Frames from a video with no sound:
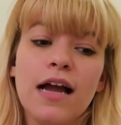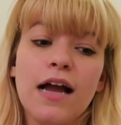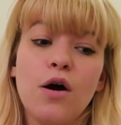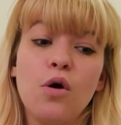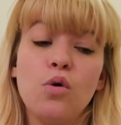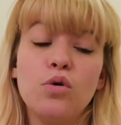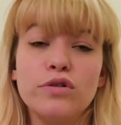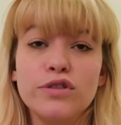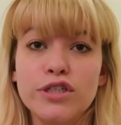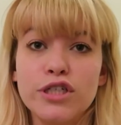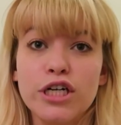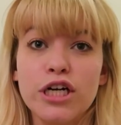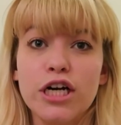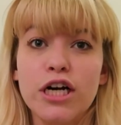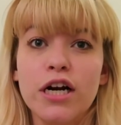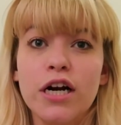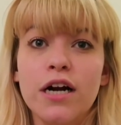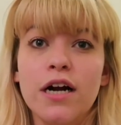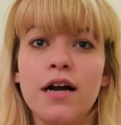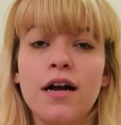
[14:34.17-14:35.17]

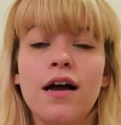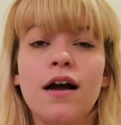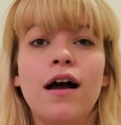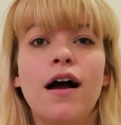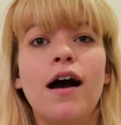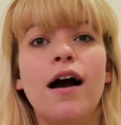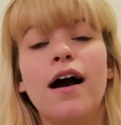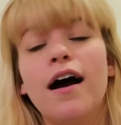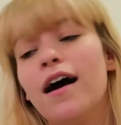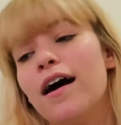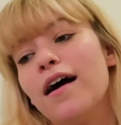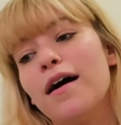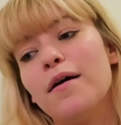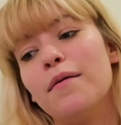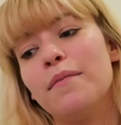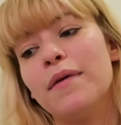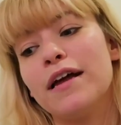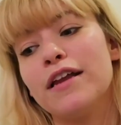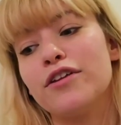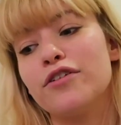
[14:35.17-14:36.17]
older,
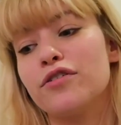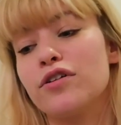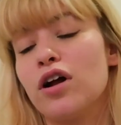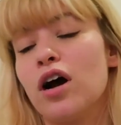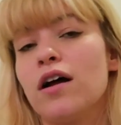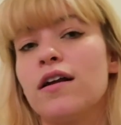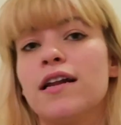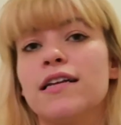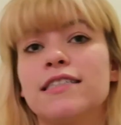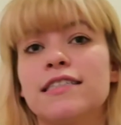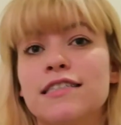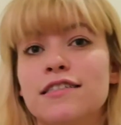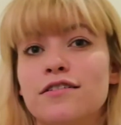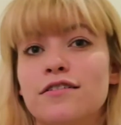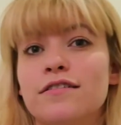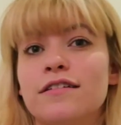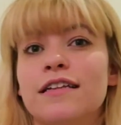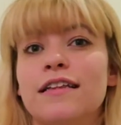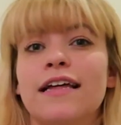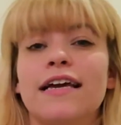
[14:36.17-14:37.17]
and you're not
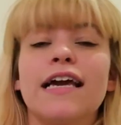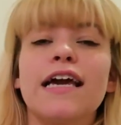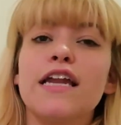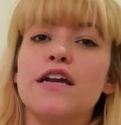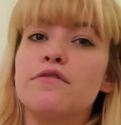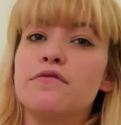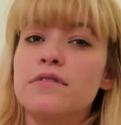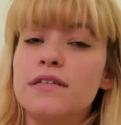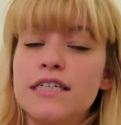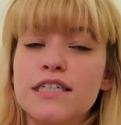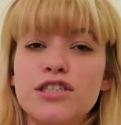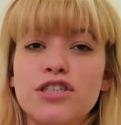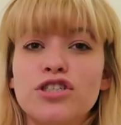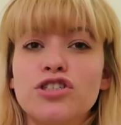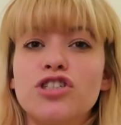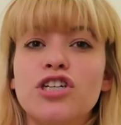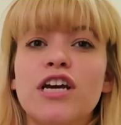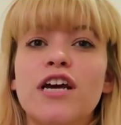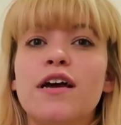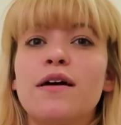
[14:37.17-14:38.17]
necessarily like in a
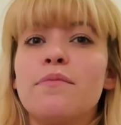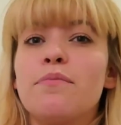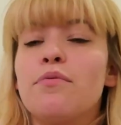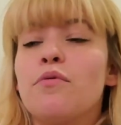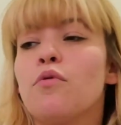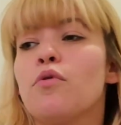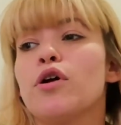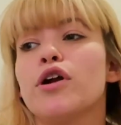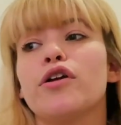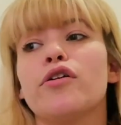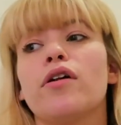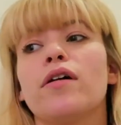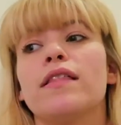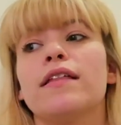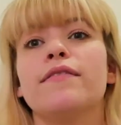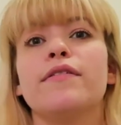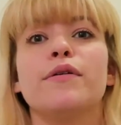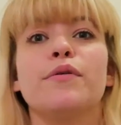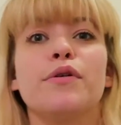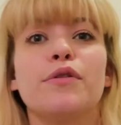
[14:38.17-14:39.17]
relationship, or you're not
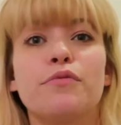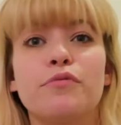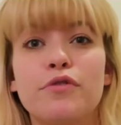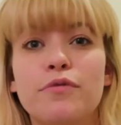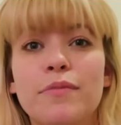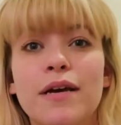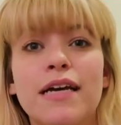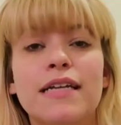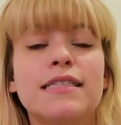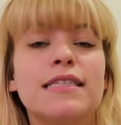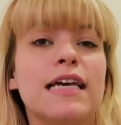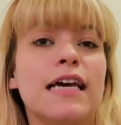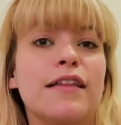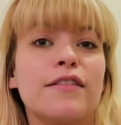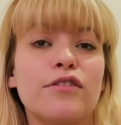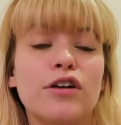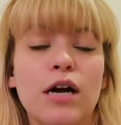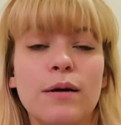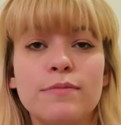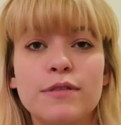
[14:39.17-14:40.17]
living with roommates. Like,
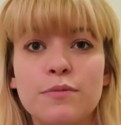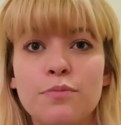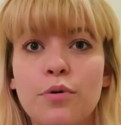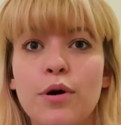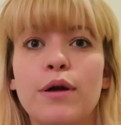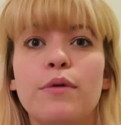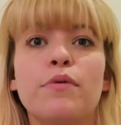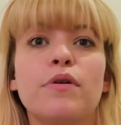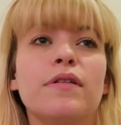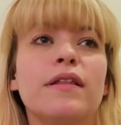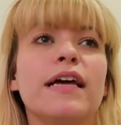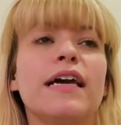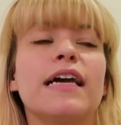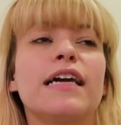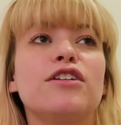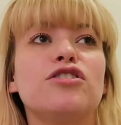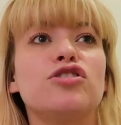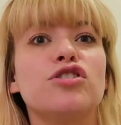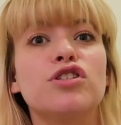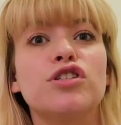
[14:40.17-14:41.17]
there comes a point where like
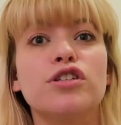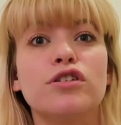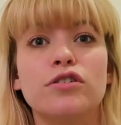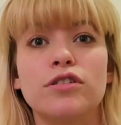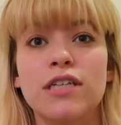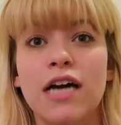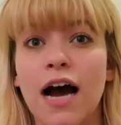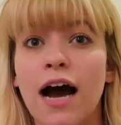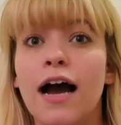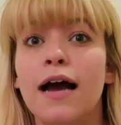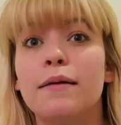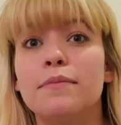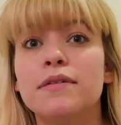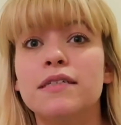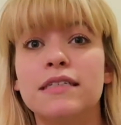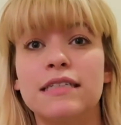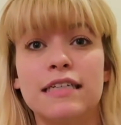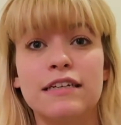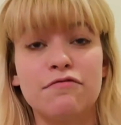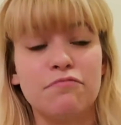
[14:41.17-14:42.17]
it's just your time
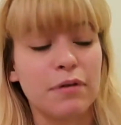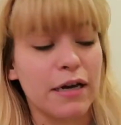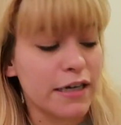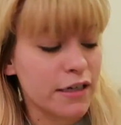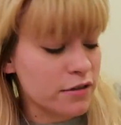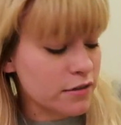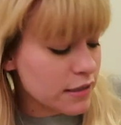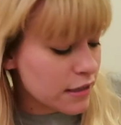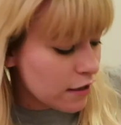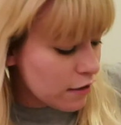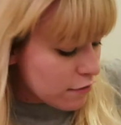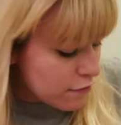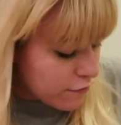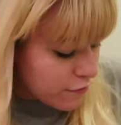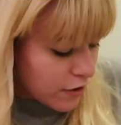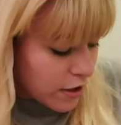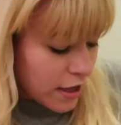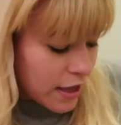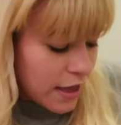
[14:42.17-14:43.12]
to live by yourself,